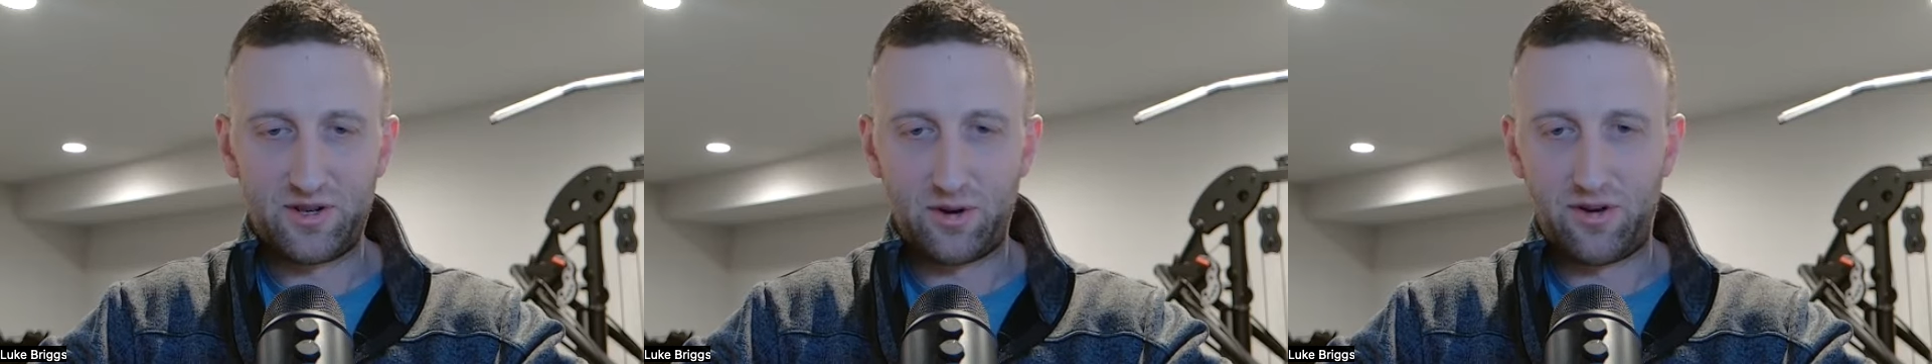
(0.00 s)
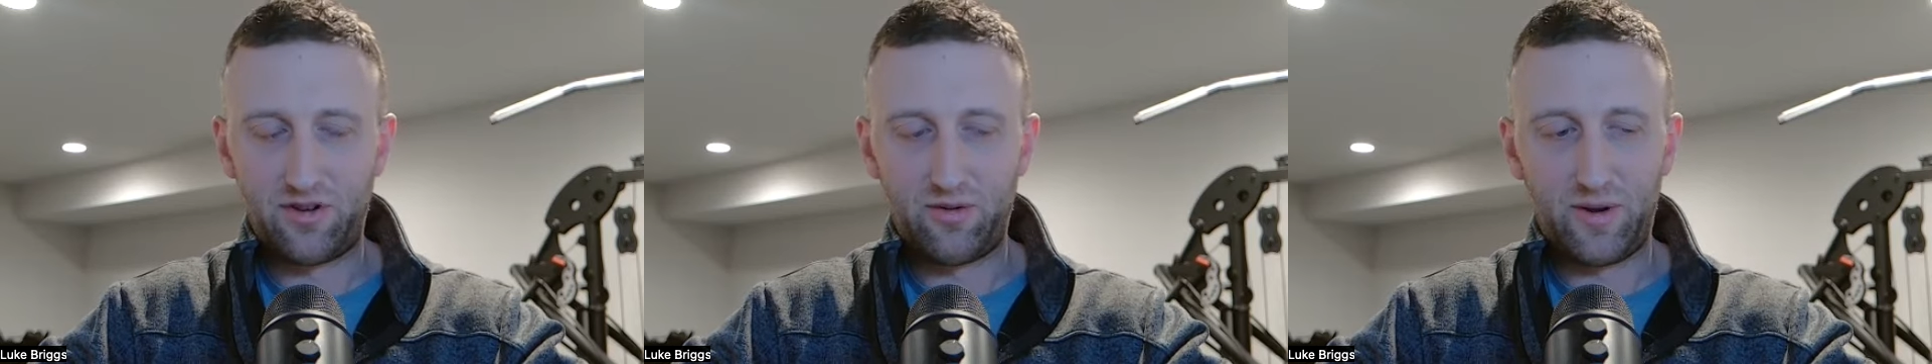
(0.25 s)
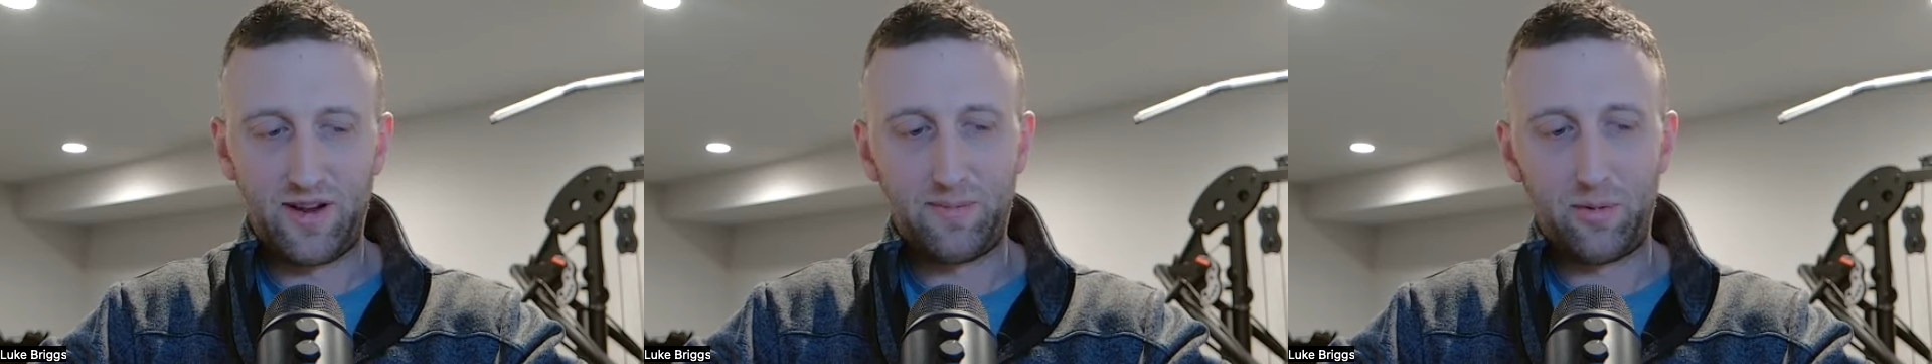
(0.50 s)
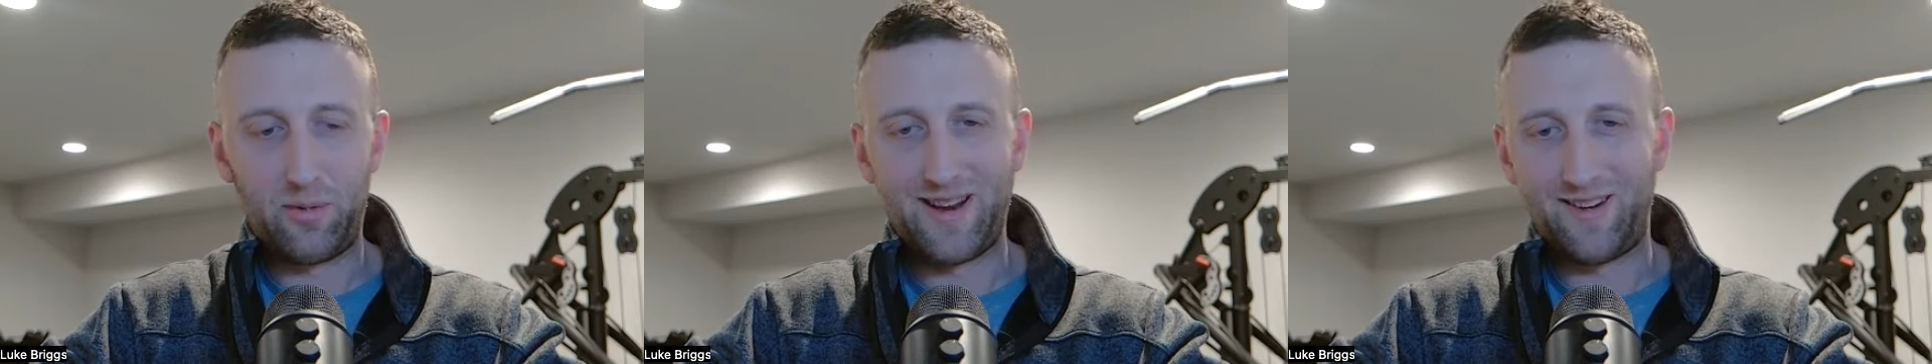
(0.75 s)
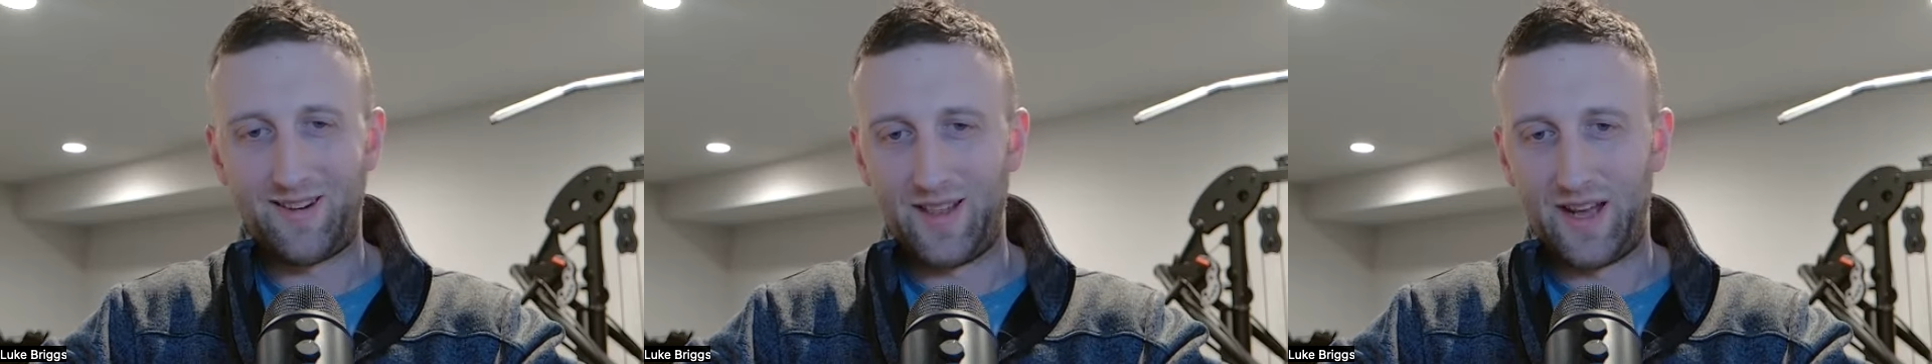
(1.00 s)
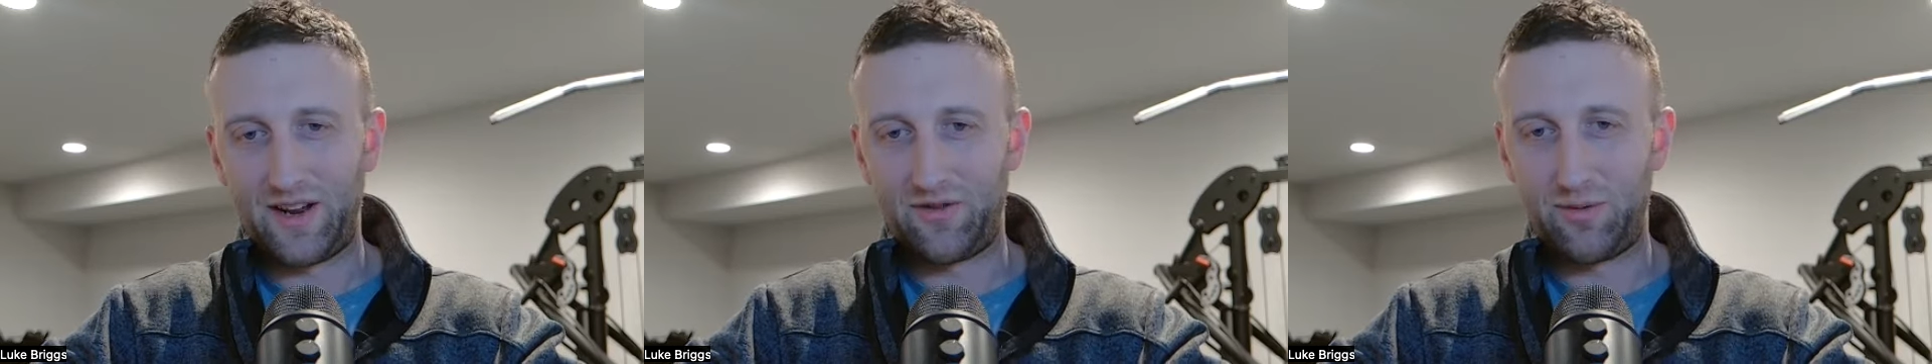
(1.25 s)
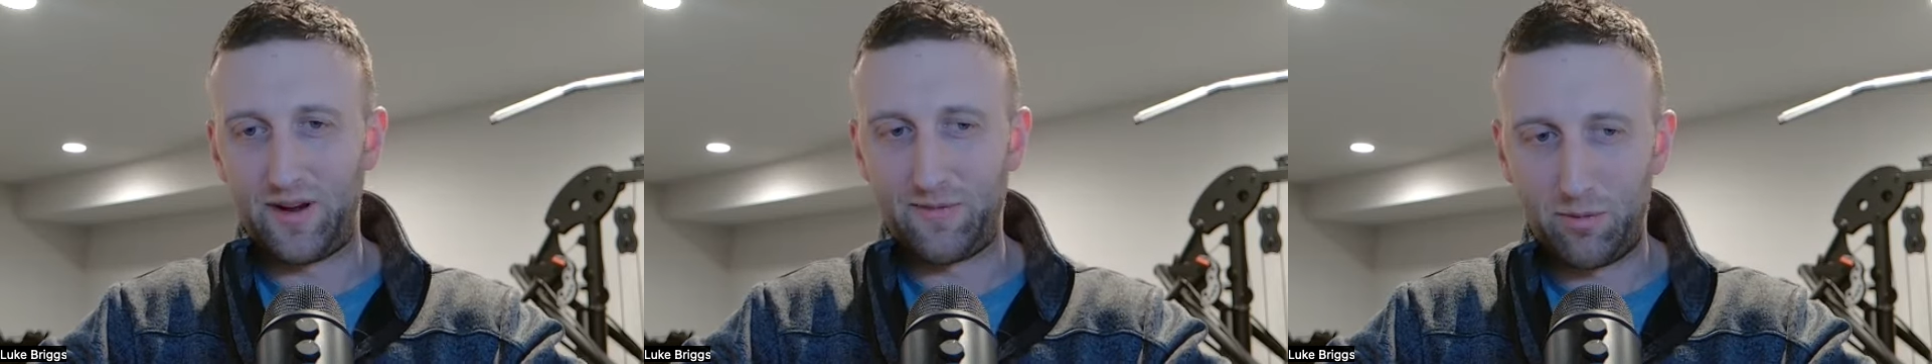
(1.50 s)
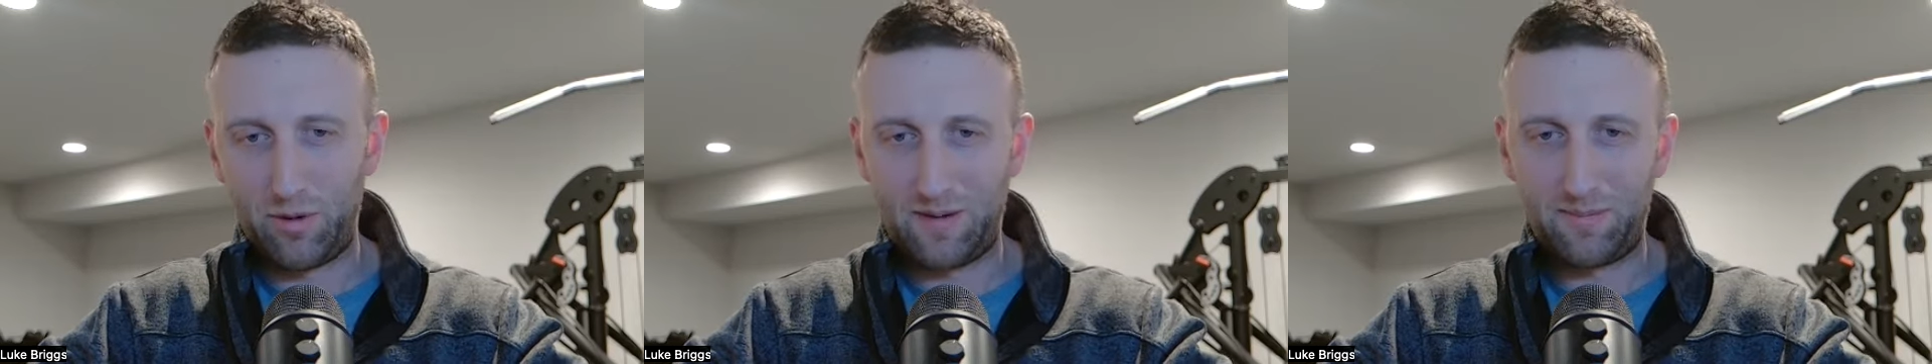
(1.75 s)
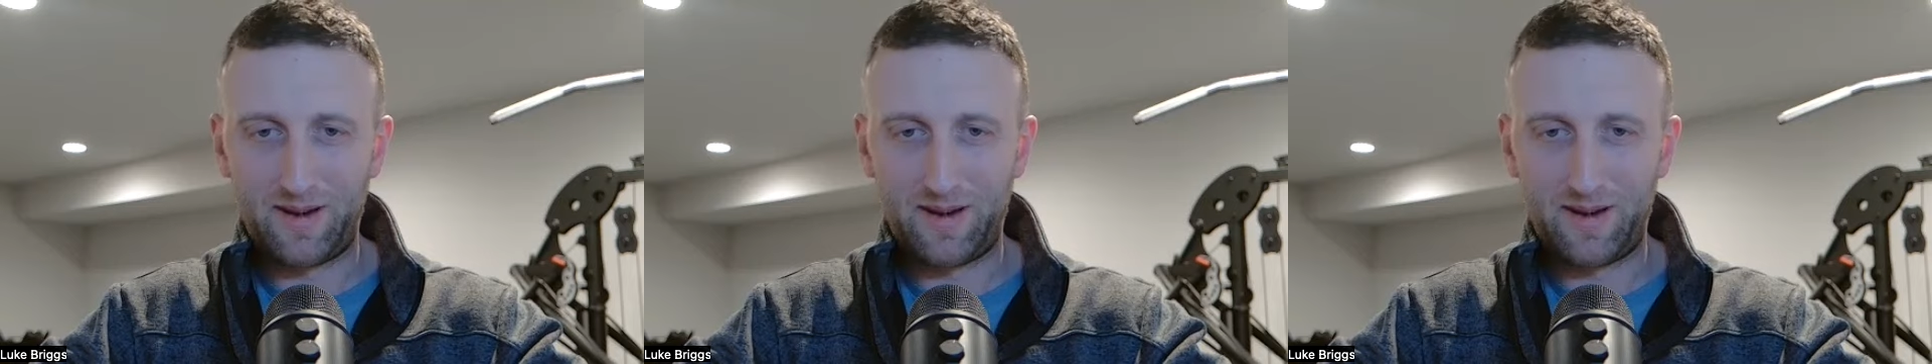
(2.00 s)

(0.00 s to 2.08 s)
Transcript: shoulders twice per week or legs twice per week.